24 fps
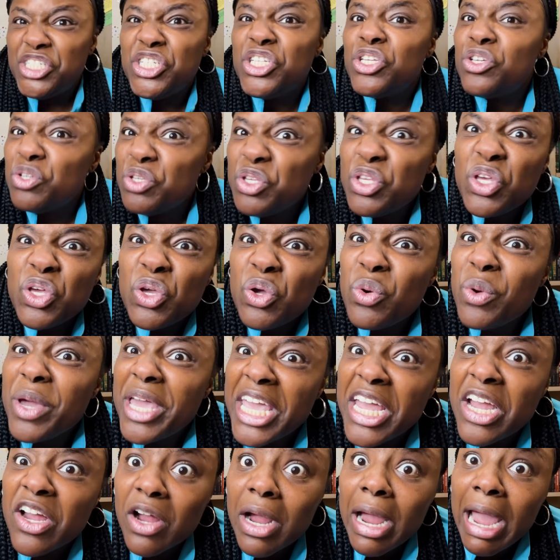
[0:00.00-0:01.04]
do you
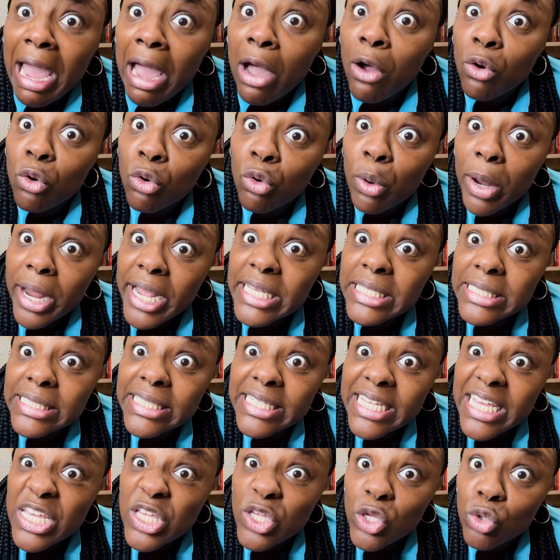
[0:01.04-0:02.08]
hear how
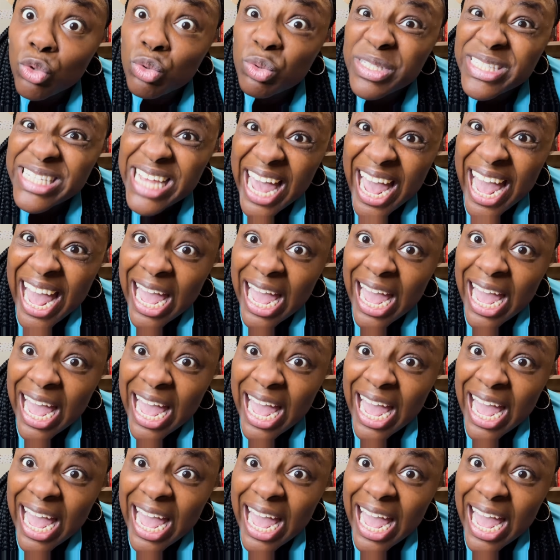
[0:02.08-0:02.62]
crazy you sound?